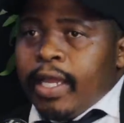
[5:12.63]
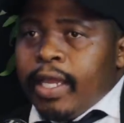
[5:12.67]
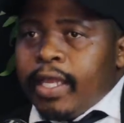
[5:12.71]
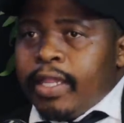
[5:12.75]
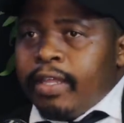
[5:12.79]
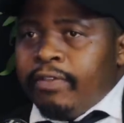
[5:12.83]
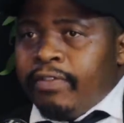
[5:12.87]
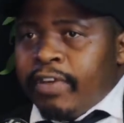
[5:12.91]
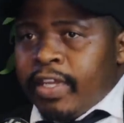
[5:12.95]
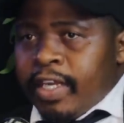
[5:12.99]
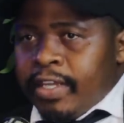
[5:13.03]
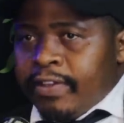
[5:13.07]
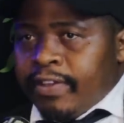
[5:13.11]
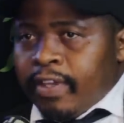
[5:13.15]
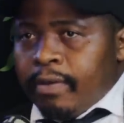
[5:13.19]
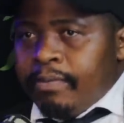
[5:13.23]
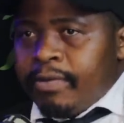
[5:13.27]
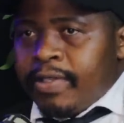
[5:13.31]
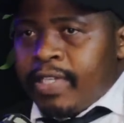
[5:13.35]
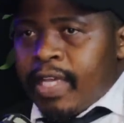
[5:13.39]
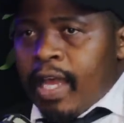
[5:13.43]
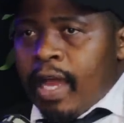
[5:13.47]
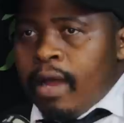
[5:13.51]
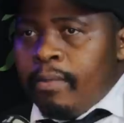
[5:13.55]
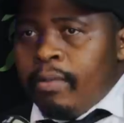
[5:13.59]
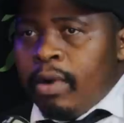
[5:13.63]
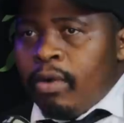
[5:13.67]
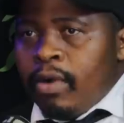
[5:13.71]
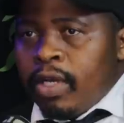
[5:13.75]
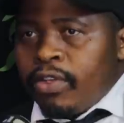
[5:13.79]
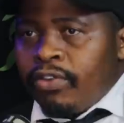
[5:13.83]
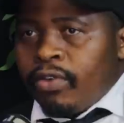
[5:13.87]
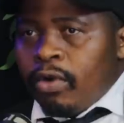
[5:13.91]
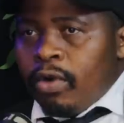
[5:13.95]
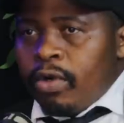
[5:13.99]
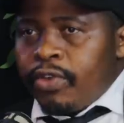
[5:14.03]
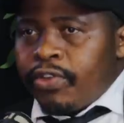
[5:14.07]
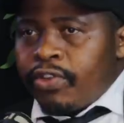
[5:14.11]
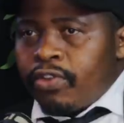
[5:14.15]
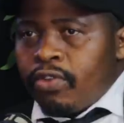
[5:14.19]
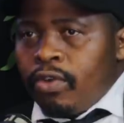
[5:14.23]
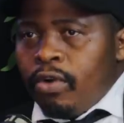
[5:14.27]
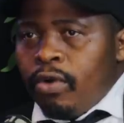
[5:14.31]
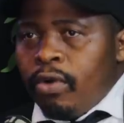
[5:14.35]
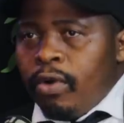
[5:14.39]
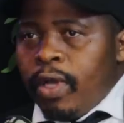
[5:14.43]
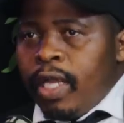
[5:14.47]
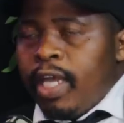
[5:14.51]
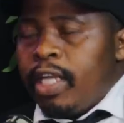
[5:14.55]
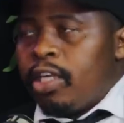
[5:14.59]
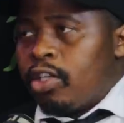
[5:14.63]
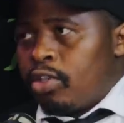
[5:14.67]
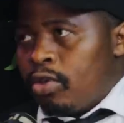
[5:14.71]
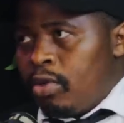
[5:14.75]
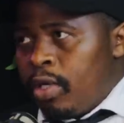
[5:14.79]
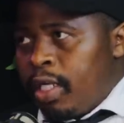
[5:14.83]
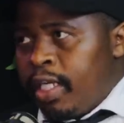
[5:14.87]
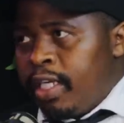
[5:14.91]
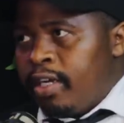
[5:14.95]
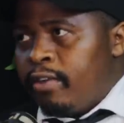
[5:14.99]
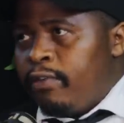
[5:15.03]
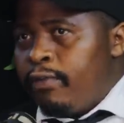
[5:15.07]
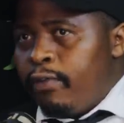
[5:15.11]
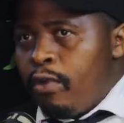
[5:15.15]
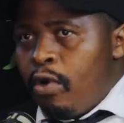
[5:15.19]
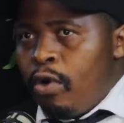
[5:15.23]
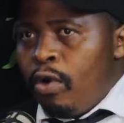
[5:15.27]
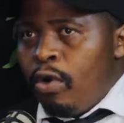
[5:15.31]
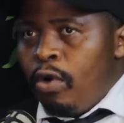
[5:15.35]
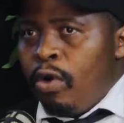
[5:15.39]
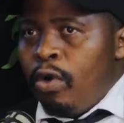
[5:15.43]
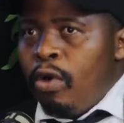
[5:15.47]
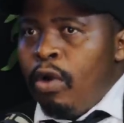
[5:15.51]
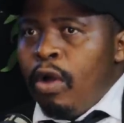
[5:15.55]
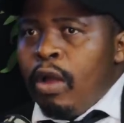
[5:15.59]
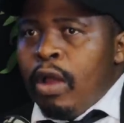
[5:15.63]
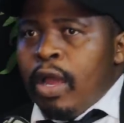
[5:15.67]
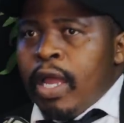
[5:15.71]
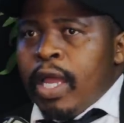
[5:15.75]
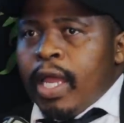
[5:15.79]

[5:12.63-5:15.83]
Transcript: At the very same time, I was also enrolling for